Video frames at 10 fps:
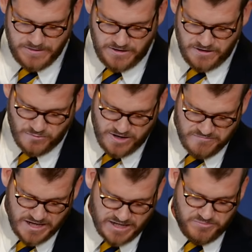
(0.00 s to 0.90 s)
Another way
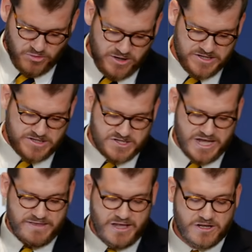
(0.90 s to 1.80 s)
of making the point is to
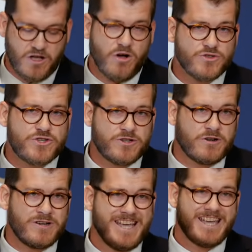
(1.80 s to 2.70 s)
say that
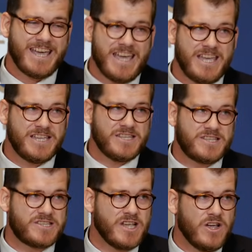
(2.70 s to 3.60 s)
culture
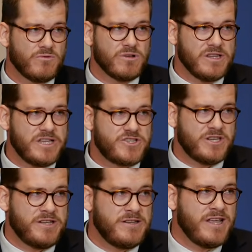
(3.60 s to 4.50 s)
is
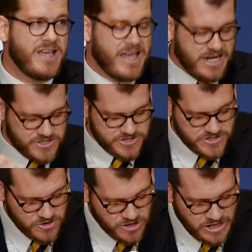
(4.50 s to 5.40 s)
religion
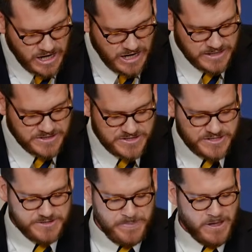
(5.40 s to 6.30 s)

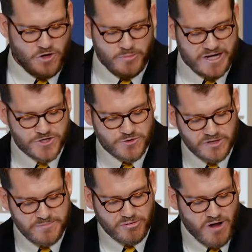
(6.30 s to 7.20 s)
externalized. Nobody
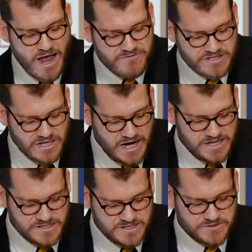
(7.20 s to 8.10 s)
truly
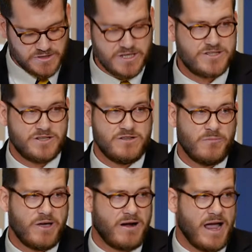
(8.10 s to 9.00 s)
privatizes religion, no
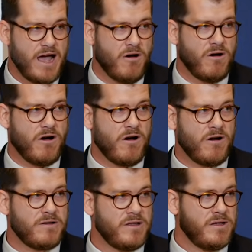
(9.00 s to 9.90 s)
matter how
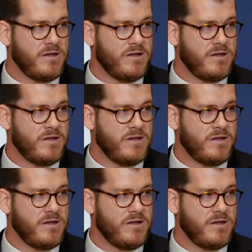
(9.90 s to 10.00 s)
hard